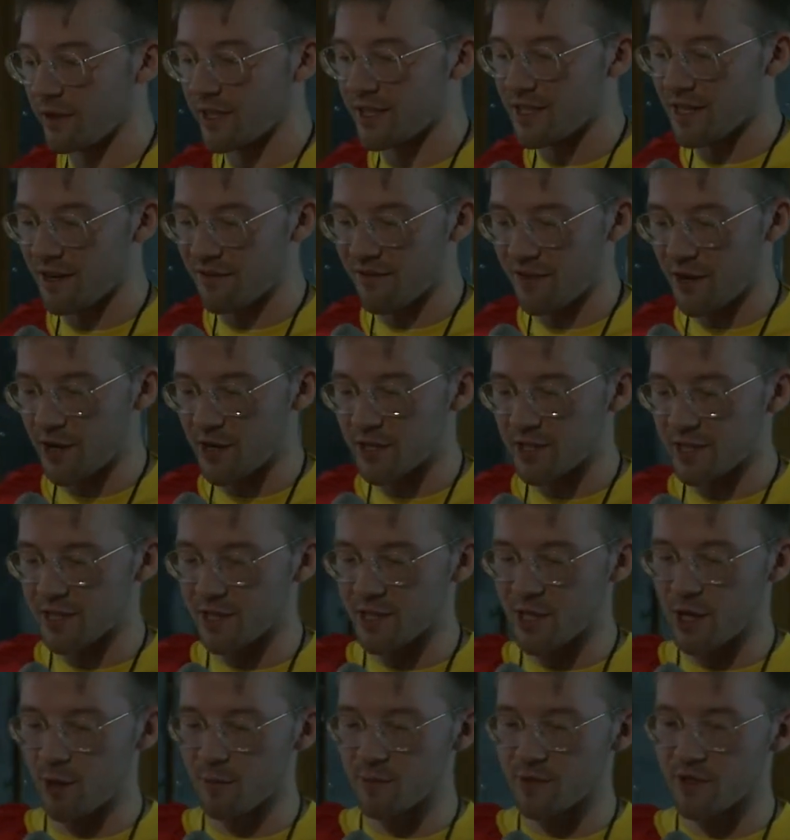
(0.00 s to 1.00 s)
diverse in
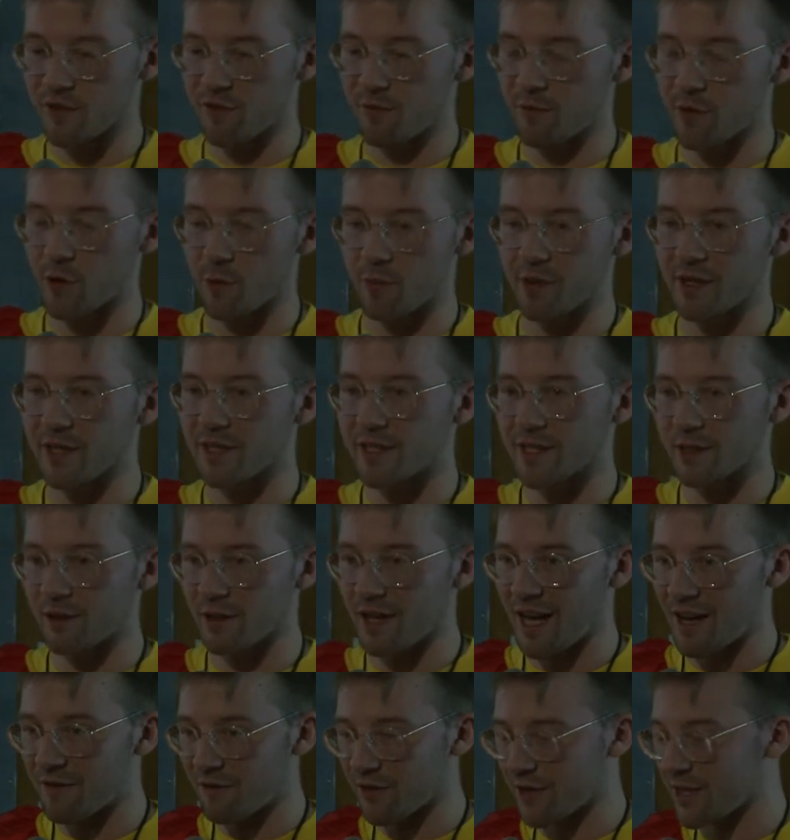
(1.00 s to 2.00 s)
terms of your political
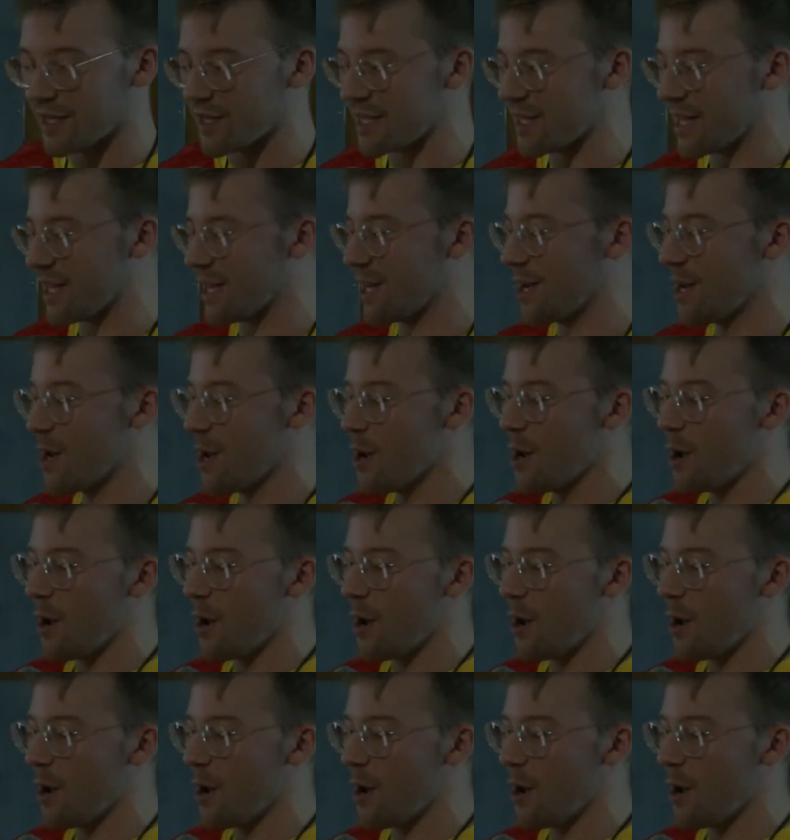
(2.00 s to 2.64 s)
advocacy